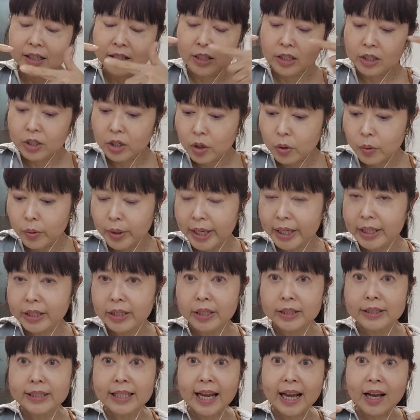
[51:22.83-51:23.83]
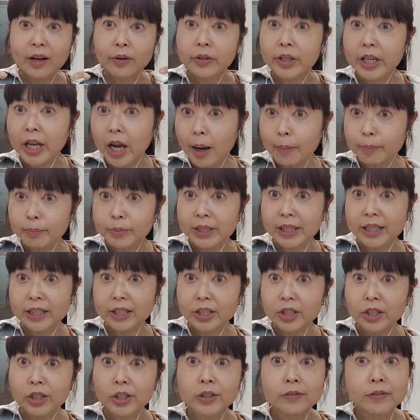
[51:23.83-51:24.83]
Going down the optic
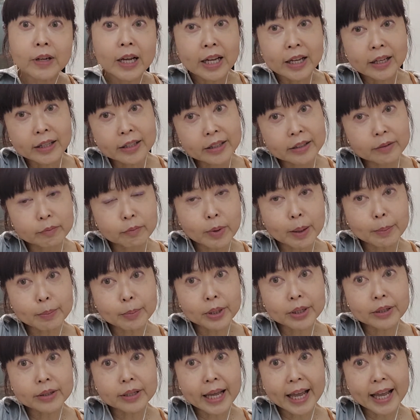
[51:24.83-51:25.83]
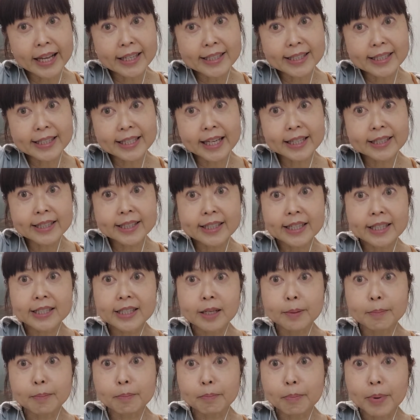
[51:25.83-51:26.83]
nerve. Remember, the SCN
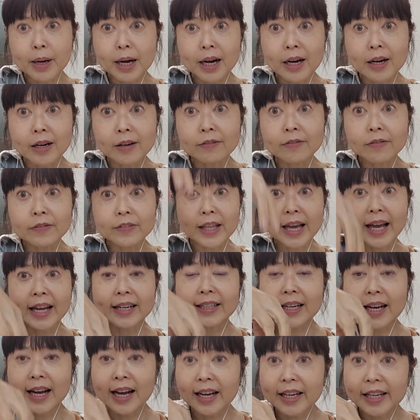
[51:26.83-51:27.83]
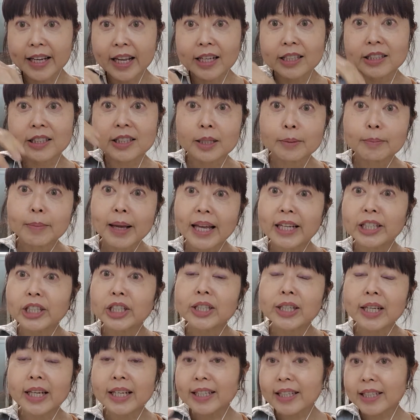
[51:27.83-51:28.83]
sits above that chiasm,
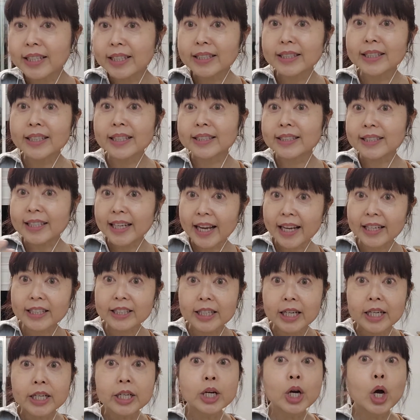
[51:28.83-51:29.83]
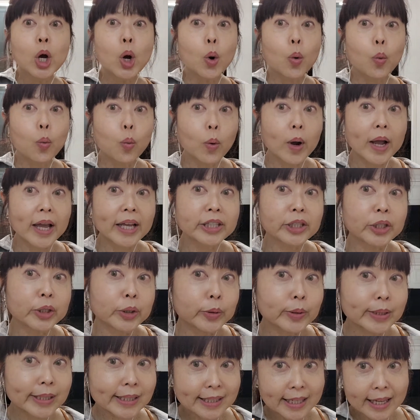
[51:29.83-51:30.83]
and it can detect when
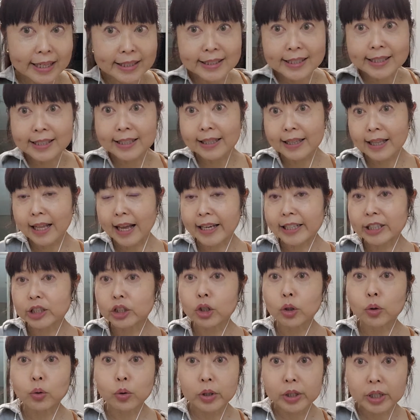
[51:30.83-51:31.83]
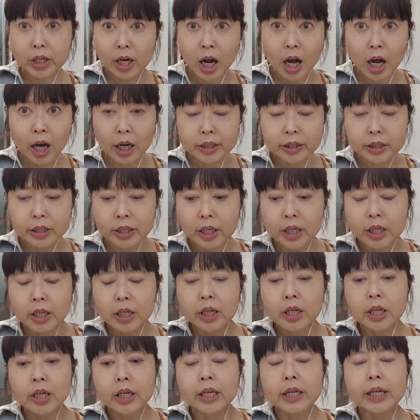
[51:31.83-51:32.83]
you sense light or not.
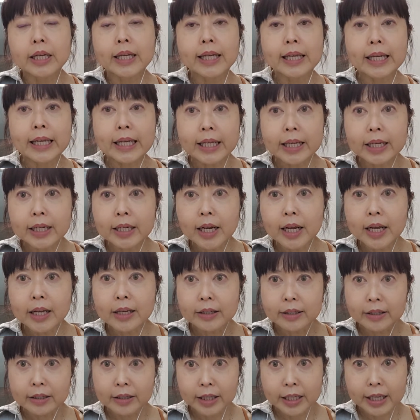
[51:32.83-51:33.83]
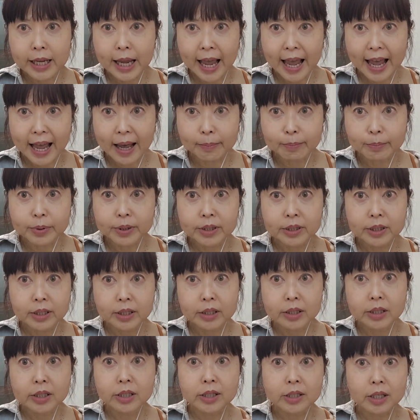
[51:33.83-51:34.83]
In the
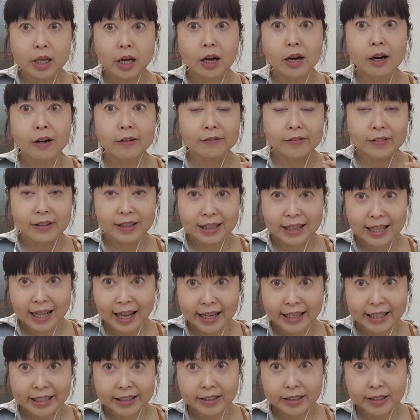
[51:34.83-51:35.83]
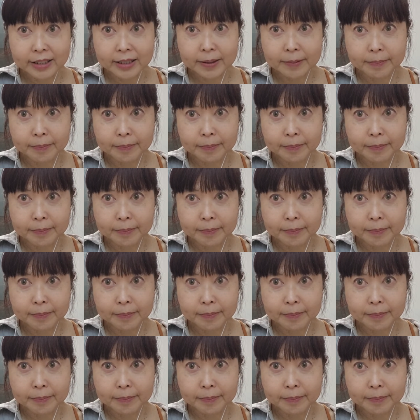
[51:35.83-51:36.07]
absence of light,